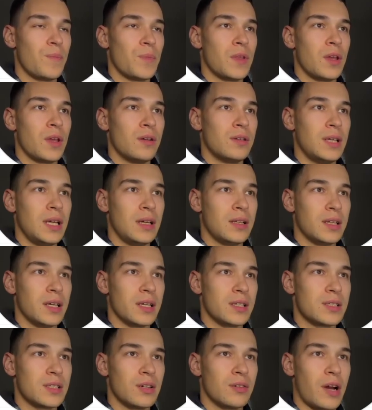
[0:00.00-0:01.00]
link
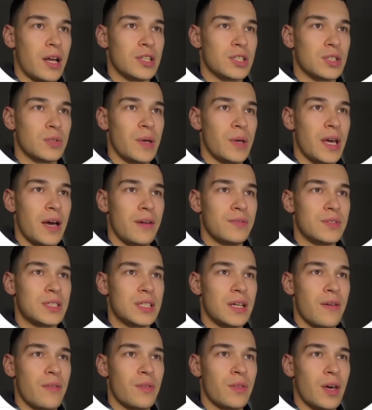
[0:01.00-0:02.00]
clicks. All right, so we have
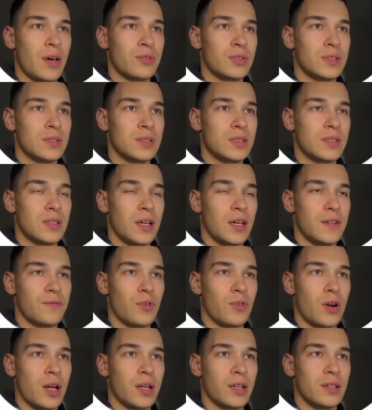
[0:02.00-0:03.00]

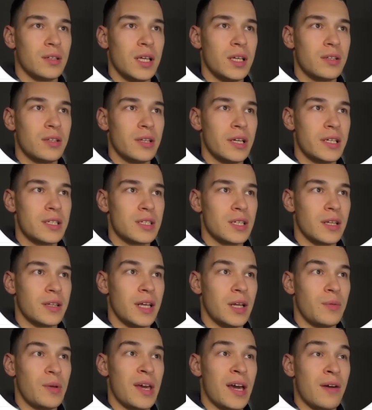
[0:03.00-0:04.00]
7,400 link clicks, and
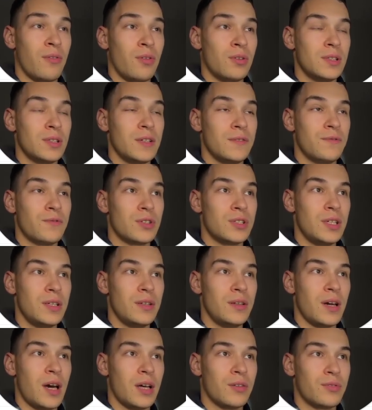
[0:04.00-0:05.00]
then we have only
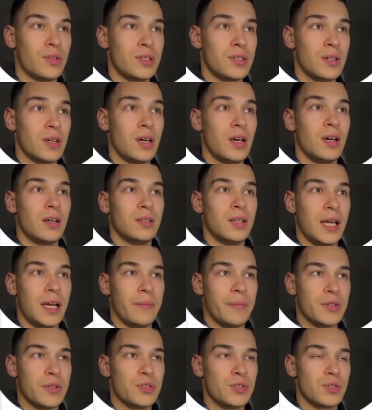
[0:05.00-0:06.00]
1,400 landing
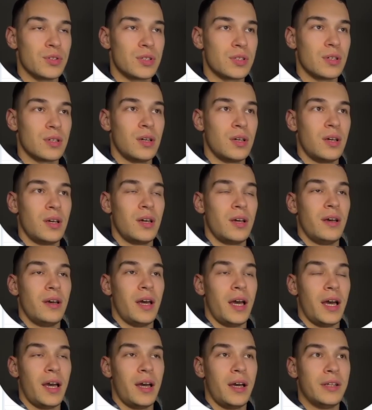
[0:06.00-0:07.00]
page views.
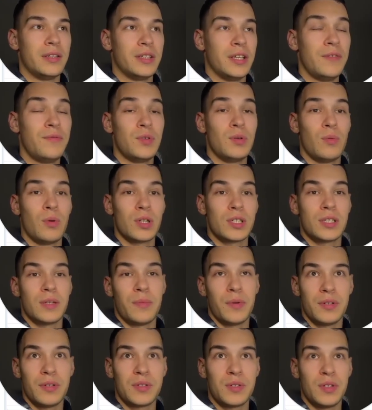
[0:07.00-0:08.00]
And if you watched the
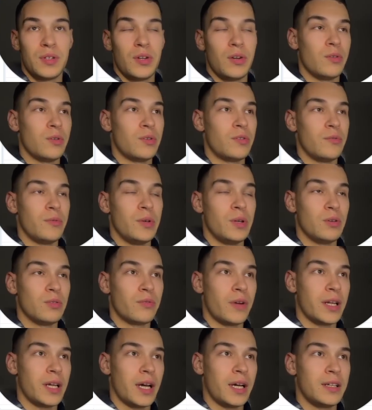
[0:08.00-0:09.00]
previous video, we
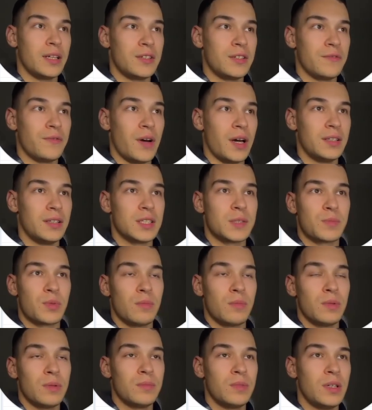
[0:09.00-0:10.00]
already identified this
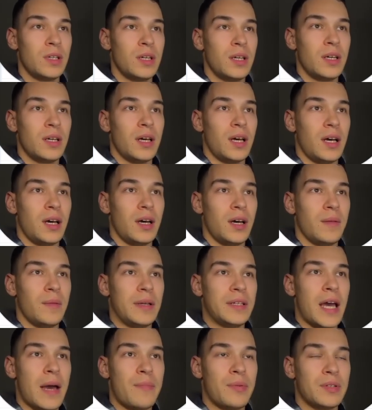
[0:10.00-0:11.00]
problem. It
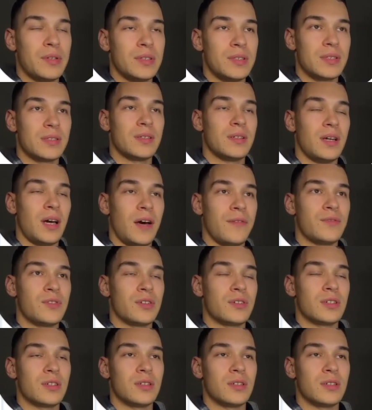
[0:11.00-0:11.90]
happened after